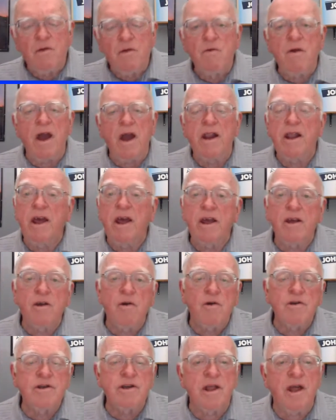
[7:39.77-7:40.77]
of
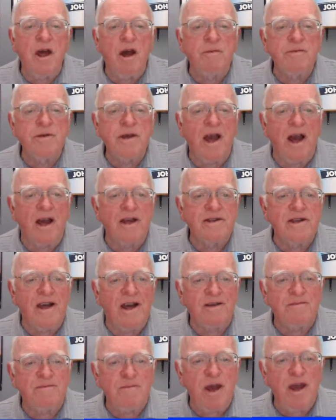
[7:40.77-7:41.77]
course it helps guys
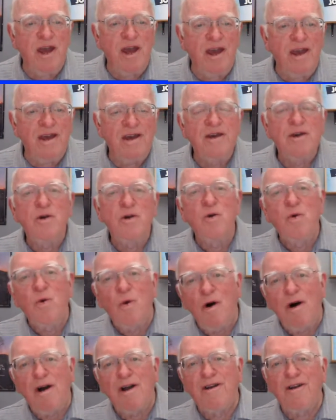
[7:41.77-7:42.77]
like me who
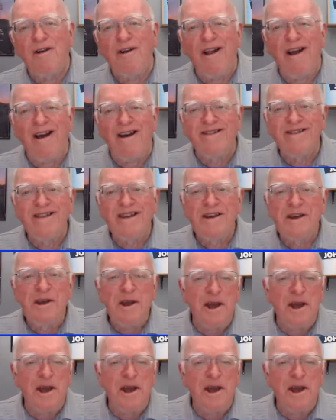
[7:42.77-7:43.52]
walk around